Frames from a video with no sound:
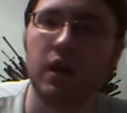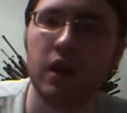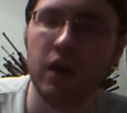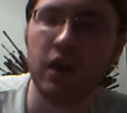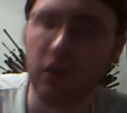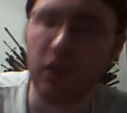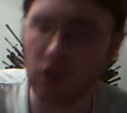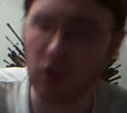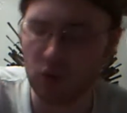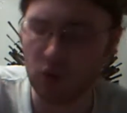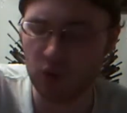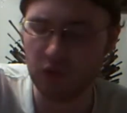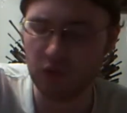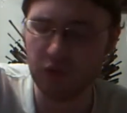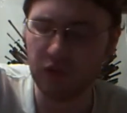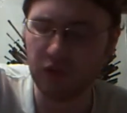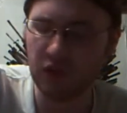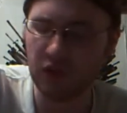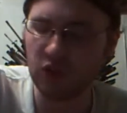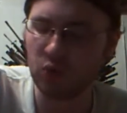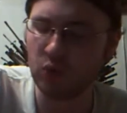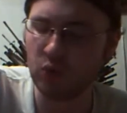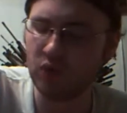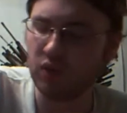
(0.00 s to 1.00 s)
you know, the
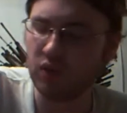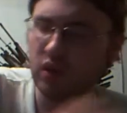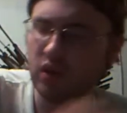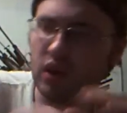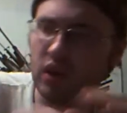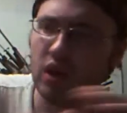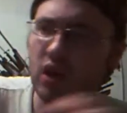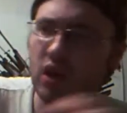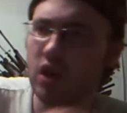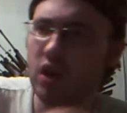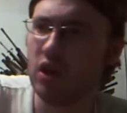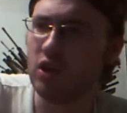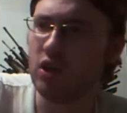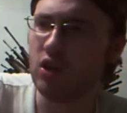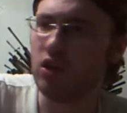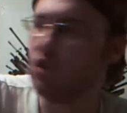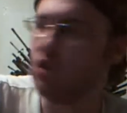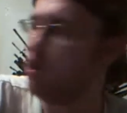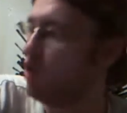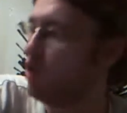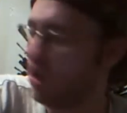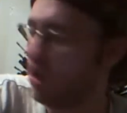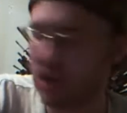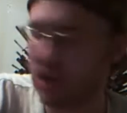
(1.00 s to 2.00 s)
things where
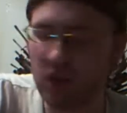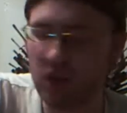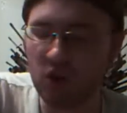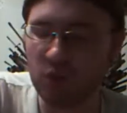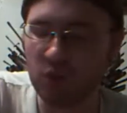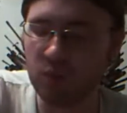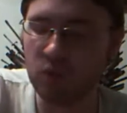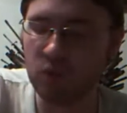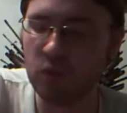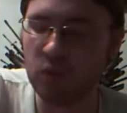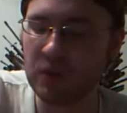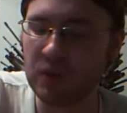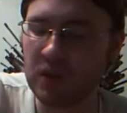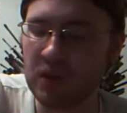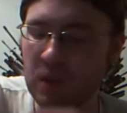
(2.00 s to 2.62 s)
you can hear movement